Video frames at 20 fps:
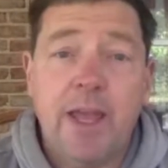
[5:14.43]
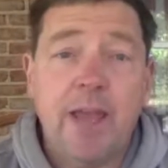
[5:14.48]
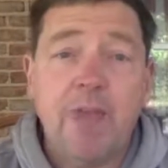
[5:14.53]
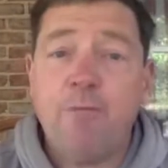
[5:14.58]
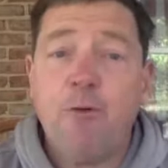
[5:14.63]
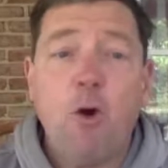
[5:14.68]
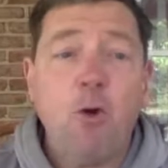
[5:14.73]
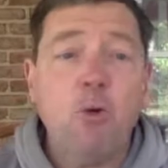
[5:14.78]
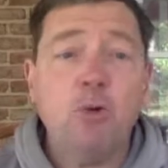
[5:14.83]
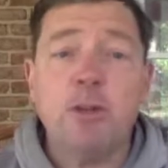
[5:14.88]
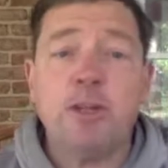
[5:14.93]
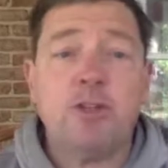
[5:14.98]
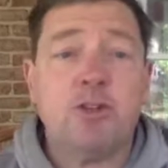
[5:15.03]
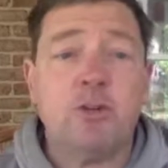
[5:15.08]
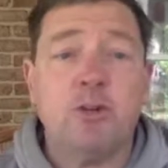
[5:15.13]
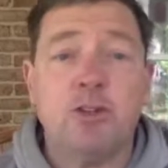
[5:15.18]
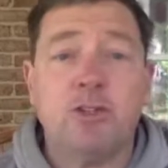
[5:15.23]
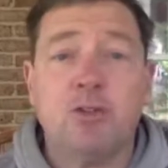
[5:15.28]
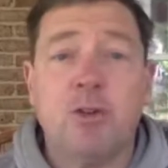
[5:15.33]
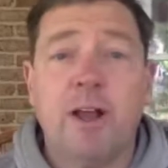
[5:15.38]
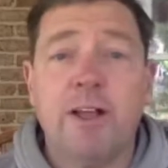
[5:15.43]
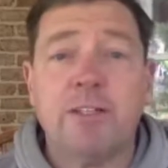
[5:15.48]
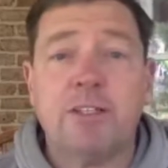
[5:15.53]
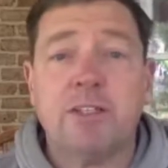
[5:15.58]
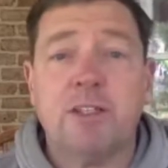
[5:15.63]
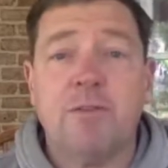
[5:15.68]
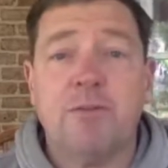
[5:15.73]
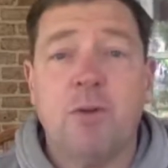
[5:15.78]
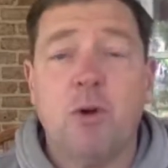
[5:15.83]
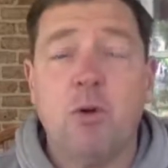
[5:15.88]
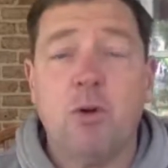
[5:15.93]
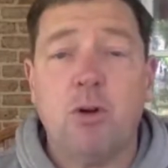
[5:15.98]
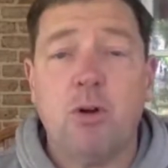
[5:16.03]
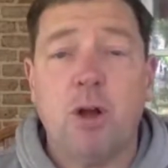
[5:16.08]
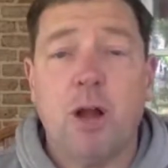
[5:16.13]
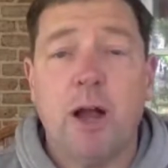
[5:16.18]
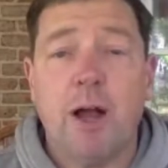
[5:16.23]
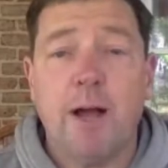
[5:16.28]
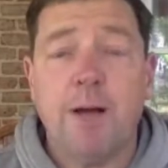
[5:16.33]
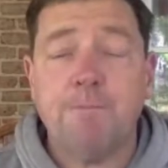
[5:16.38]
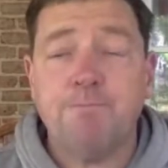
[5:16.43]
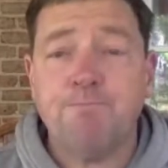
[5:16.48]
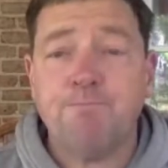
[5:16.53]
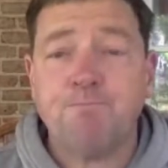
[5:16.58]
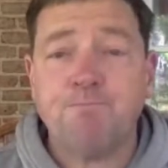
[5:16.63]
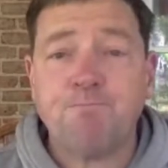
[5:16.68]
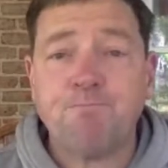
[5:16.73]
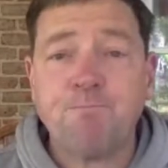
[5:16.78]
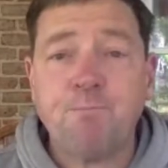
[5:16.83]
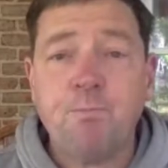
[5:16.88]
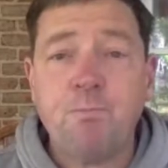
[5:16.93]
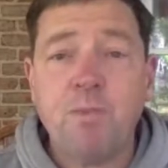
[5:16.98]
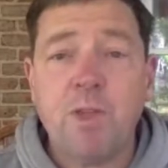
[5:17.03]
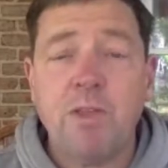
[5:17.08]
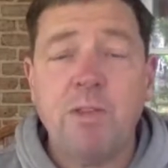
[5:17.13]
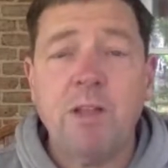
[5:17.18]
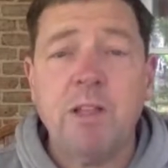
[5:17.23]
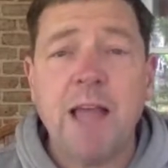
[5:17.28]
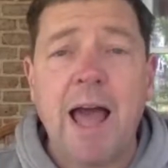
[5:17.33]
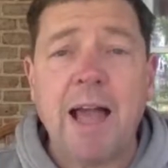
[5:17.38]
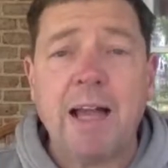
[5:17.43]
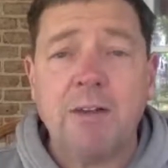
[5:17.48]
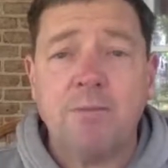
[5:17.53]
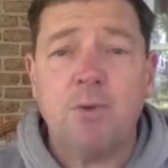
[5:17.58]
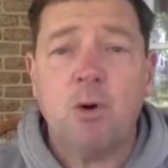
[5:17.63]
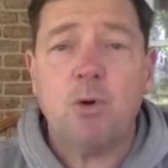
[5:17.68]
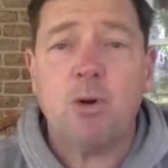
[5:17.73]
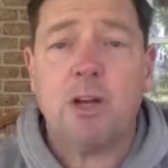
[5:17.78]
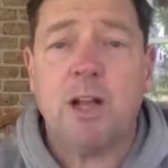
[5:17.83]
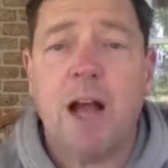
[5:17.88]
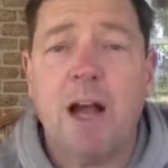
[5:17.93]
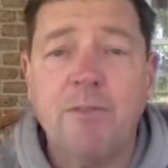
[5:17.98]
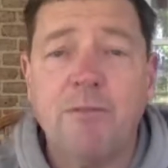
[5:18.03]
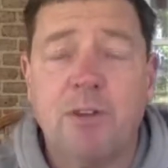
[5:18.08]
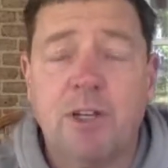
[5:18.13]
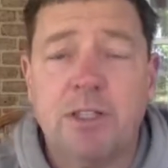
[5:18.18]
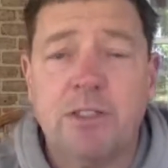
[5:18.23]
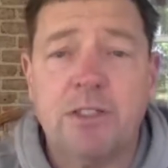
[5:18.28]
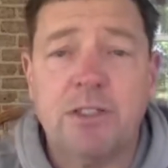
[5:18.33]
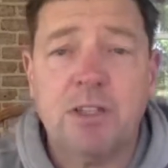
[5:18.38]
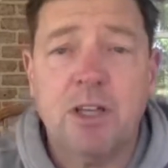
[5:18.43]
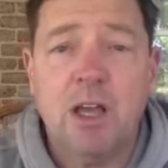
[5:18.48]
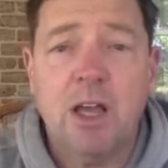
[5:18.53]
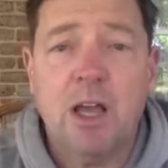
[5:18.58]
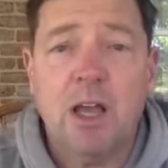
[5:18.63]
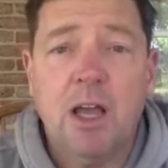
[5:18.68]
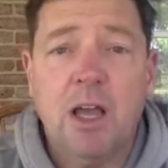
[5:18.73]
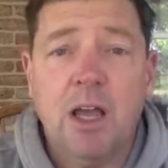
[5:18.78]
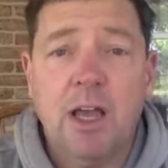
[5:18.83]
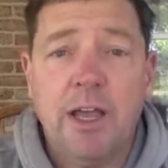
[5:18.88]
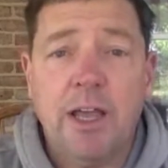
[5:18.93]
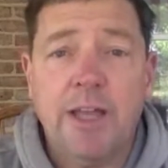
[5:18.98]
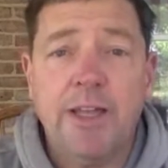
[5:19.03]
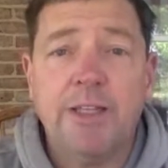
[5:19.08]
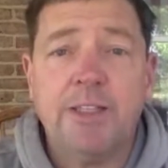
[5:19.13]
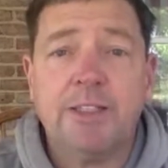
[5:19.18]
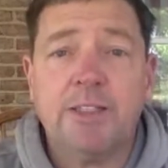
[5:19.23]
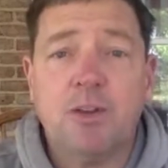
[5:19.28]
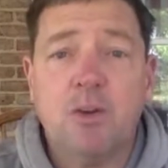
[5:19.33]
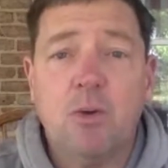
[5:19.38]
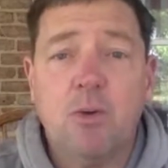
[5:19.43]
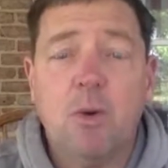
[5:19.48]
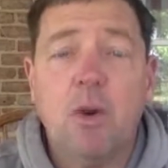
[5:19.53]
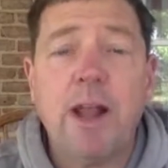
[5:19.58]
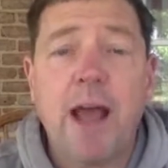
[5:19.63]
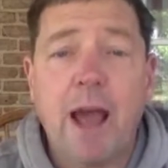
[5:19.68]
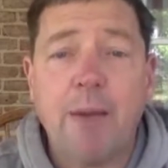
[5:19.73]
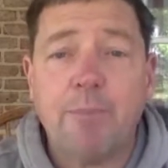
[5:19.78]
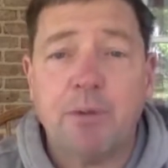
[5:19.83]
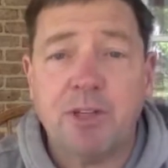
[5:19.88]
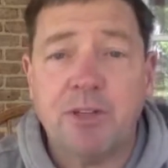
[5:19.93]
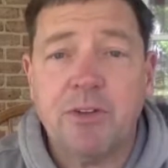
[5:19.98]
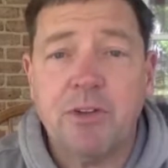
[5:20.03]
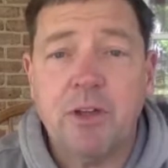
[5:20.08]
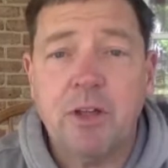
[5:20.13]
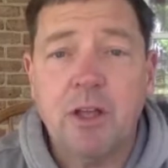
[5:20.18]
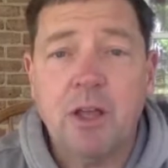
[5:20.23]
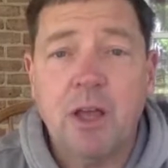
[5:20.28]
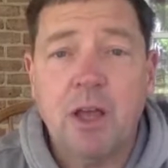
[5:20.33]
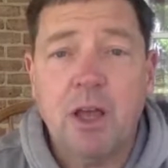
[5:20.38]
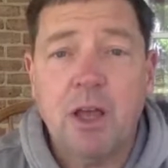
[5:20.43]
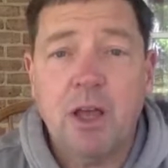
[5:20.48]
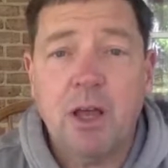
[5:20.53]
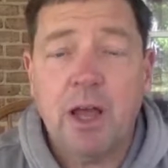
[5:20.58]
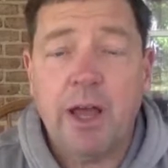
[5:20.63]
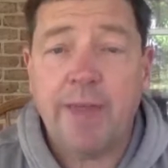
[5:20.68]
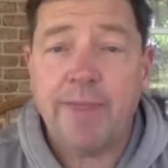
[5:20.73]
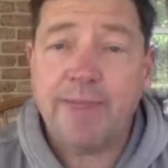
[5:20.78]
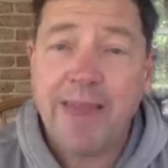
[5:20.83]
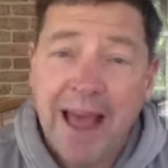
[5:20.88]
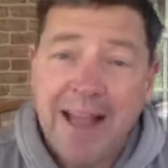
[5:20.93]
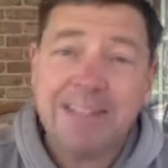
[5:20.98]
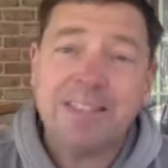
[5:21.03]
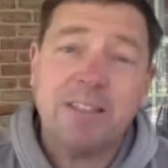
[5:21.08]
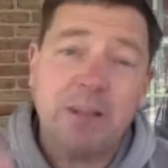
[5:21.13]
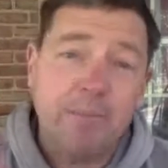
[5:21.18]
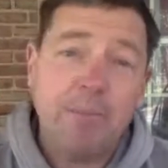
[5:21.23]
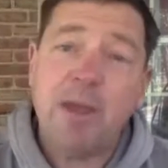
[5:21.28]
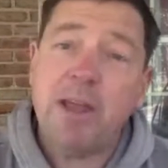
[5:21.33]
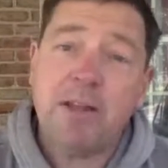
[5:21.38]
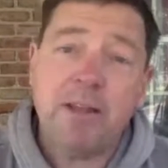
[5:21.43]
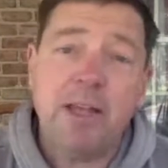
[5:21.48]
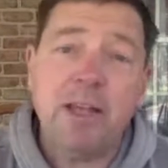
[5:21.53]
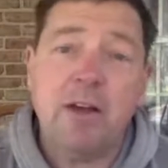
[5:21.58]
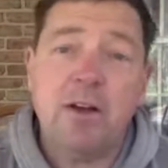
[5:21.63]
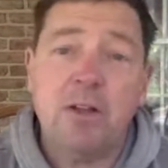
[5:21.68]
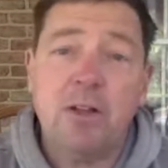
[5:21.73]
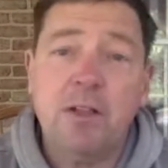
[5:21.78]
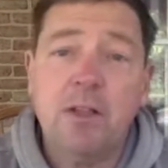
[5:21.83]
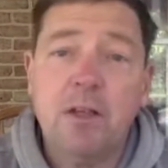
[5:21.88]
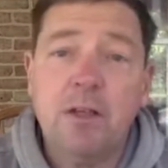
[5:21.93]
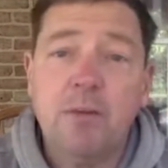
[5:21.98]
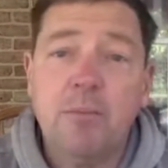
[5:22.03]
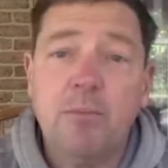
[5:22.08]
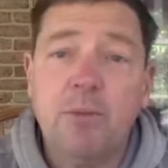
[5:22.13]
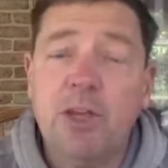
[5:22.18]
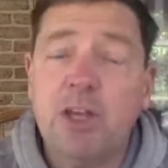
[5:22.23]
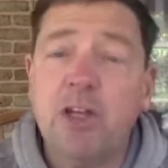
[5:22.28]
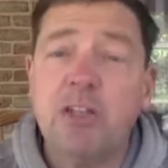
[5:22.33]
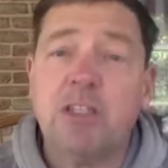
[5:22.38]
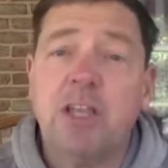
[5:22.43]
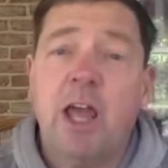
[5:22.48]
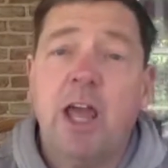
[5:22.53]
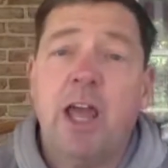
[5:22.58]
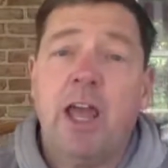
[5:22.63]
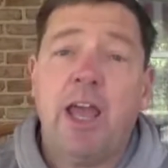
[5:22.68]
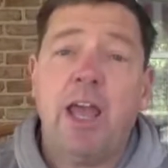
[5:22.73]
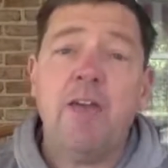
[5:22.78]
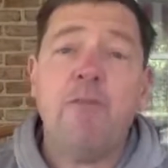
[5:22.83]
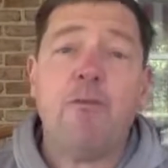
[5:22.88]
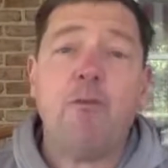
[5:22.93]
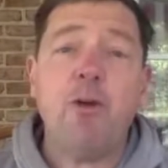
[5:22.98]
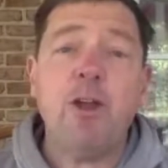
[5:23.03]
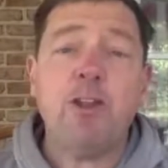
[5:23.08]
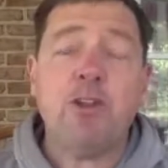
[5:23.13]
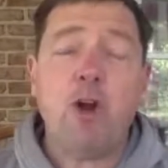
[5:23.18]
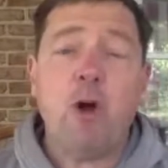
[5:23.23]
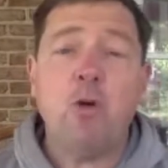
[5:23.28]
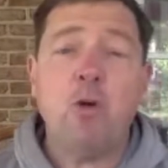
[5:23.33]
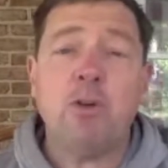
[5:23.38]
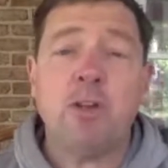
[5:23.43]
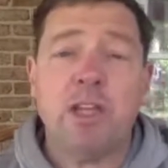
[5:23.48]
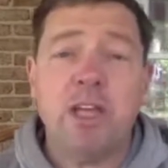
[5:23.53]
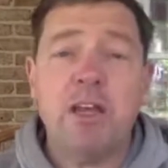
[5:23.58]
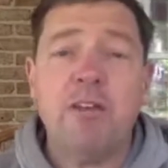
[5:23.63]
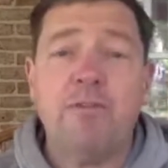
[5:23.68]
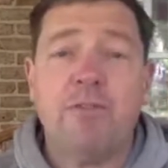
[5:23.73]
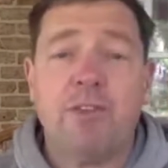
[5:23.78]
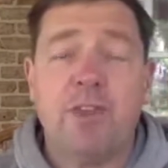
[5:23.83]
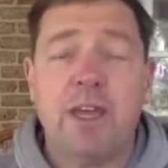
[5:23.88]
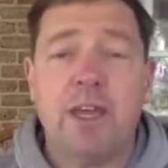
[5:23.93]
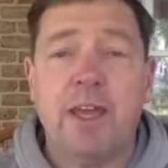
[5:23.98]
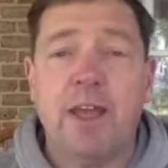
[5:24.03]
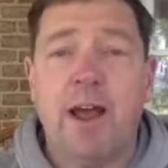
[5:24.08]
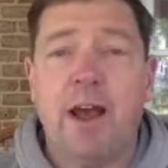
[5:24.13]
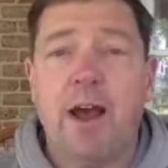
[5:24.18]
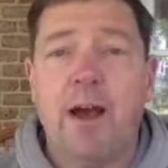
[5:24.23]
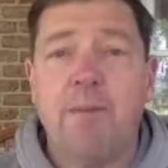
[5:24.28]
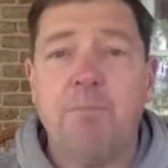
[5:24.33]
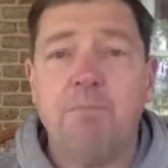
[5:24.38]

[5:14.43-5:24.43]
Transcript: if only to address the lack of voter confidence, is what happened. And that's the big deal. Because if we don't give the